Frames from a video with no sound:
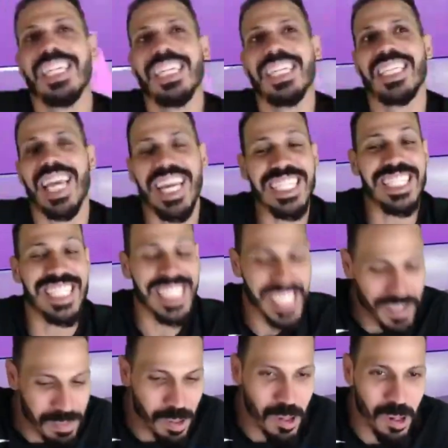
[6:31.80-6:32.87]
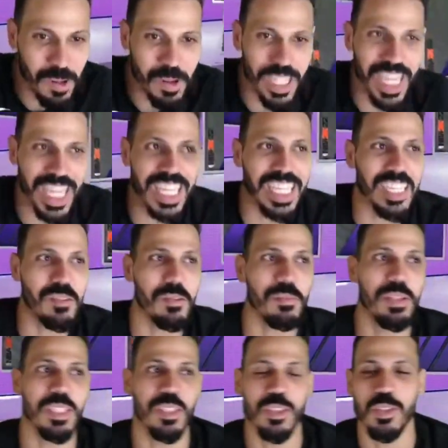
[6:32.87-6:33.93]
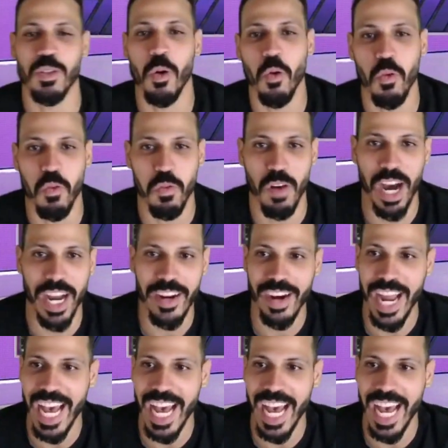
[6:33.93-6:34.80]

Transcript: KD, bro, KD would be so fire.